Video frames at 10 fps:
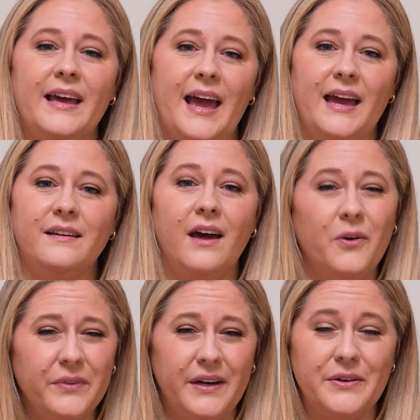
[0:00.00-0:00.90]
And not
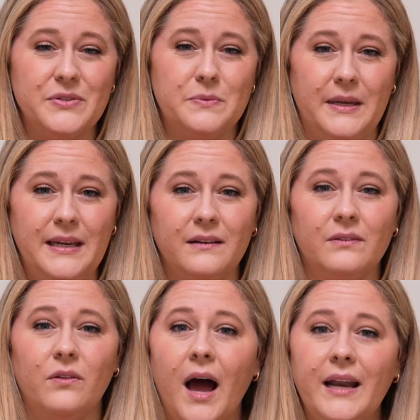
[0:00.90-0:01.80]
only are you spending a
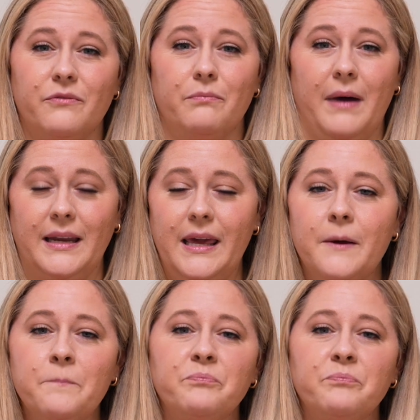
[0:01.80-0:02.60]
lot of money,